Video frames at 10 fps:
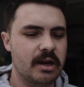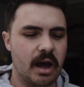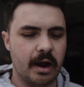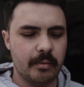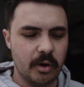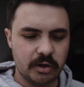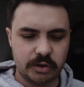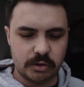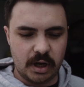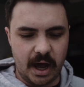and I'm not
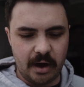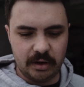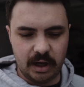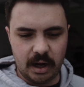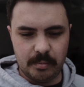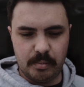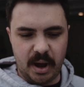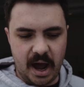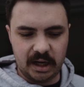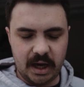sure how to get it
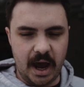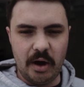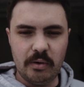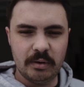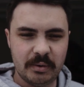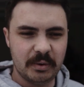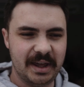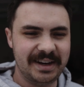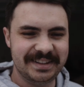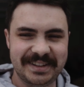back out without